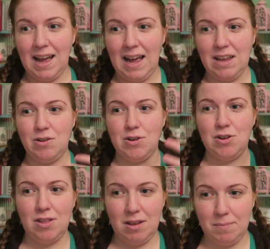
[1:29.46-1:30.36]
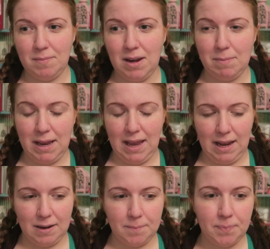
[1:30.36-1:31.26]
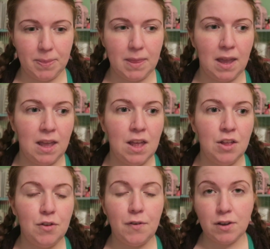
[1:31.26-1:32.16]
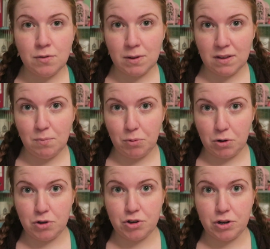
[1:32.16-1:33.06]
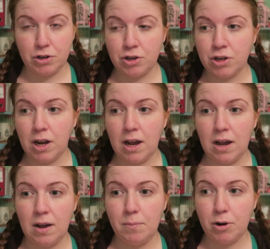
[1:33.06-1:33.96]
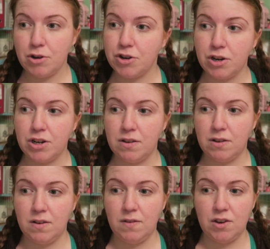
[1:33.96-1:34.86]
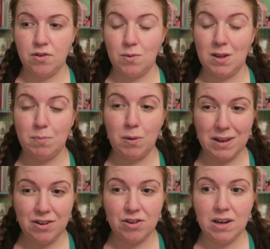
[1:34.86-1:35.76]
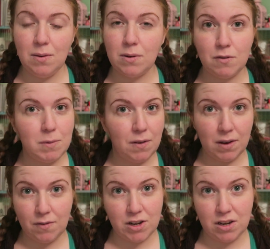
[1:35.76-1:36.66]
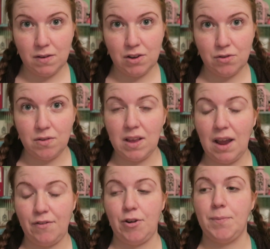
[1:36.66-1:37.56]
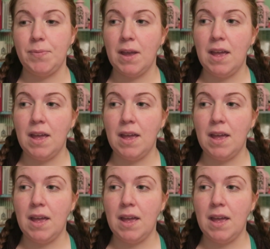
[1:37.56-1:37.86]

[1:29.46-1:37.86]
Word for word: I got to them in my head. The first one is Broadchurch. Uh, Broadchurch is a T V show. It's potentially one of my favorite T V shows ever.